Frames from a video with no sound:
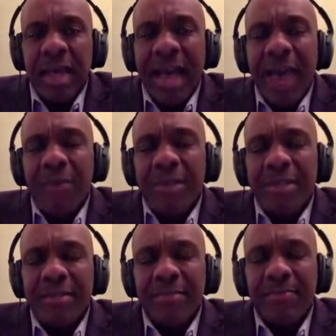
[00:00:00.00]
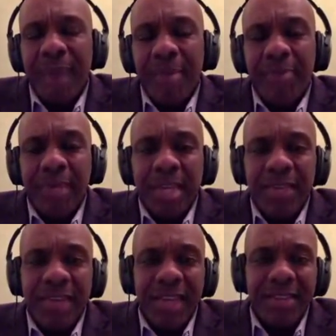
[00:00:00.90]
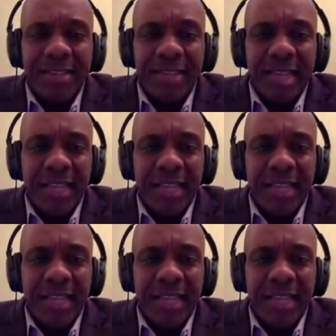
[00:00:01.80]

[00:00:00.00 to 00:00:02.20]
I would probably even guess to say